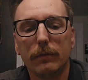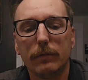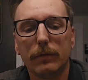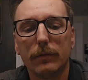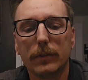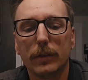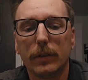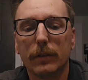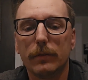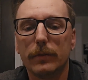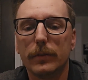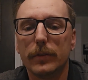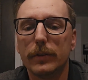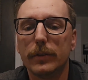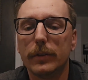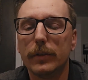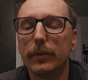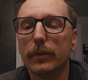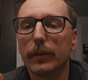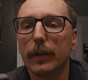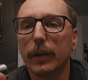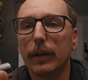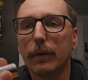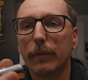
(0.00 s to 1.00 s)
So to
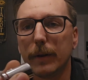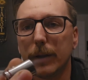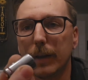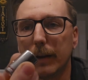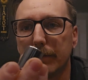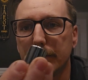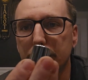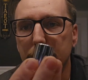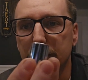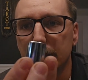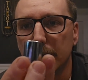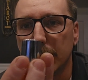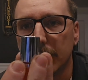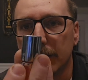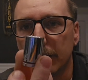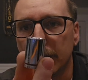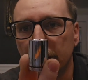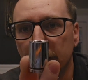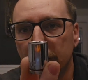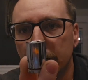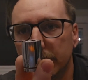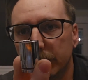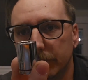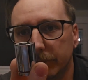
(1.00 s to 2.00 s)
do that, we have a
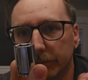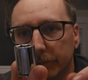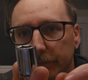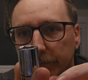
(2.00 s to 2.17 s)
socket.